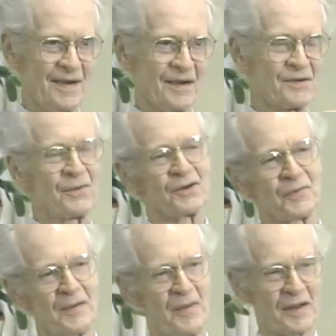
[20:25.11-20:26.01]
This goes
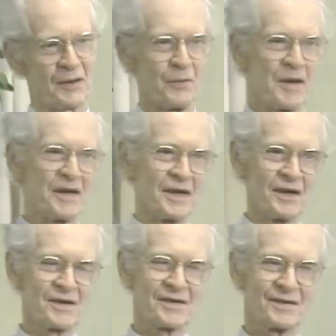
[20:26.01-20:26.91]
way back,
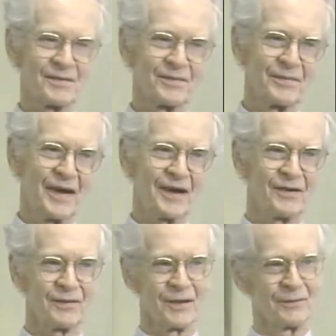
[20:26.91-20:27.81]
Comenius, back
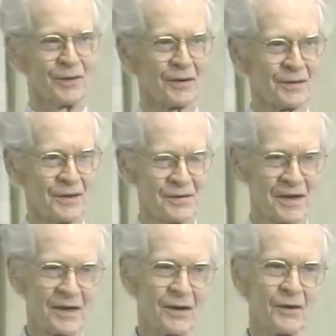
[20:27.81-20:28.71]
three or four hundred years
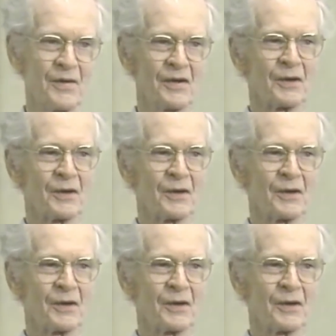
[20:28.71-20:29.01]
ago.